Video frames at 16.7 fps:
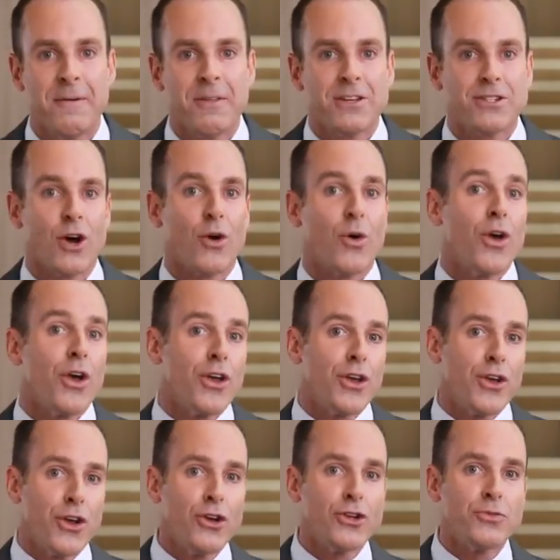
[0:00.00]
So
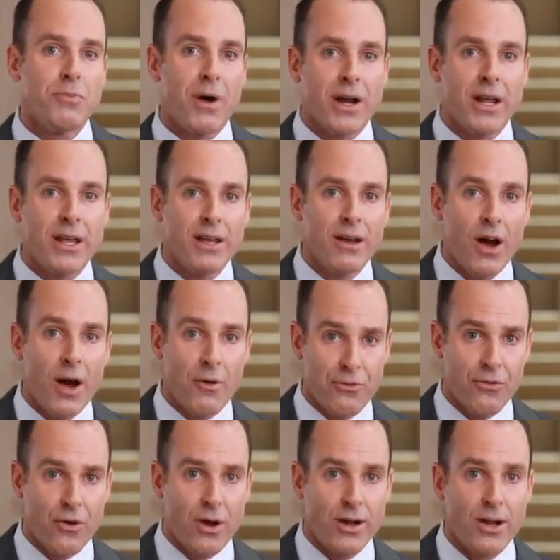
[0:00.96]
huge money up
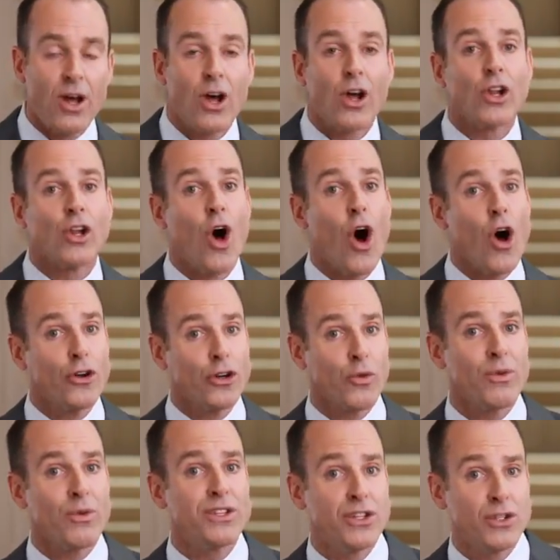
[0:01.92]
front, long-term
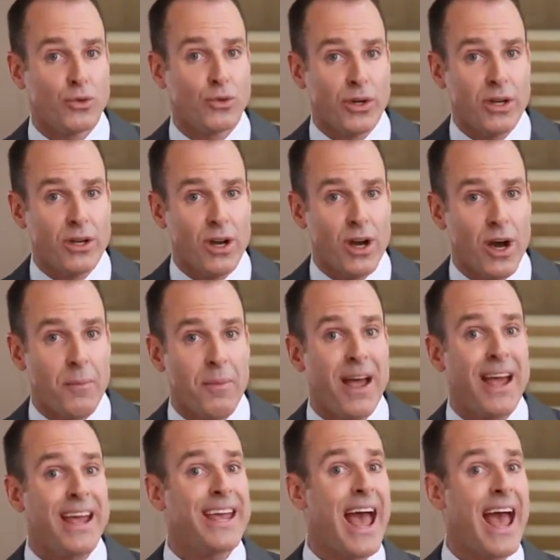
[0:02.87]
residual income,
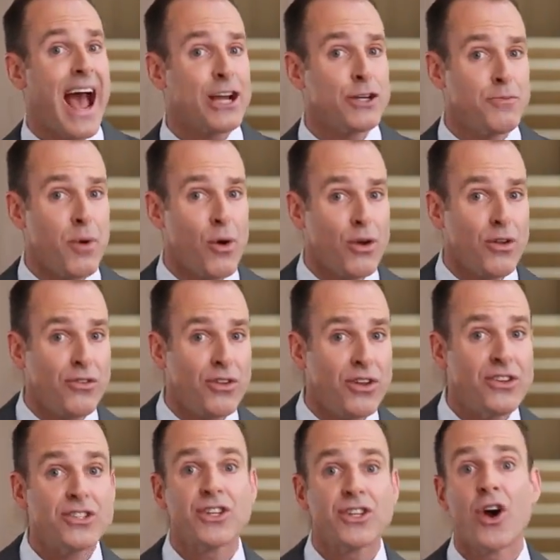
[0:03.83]
cash
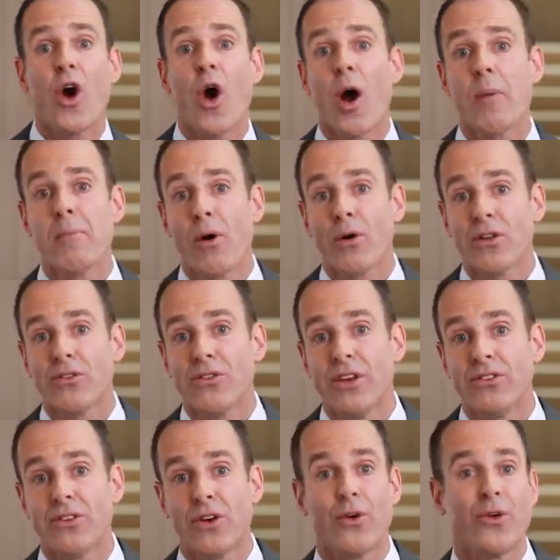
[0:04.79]
bonuses, car
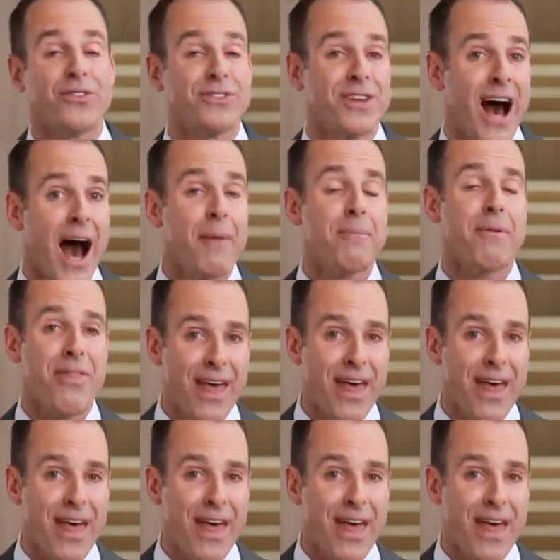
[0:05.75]
bonuses, and on top of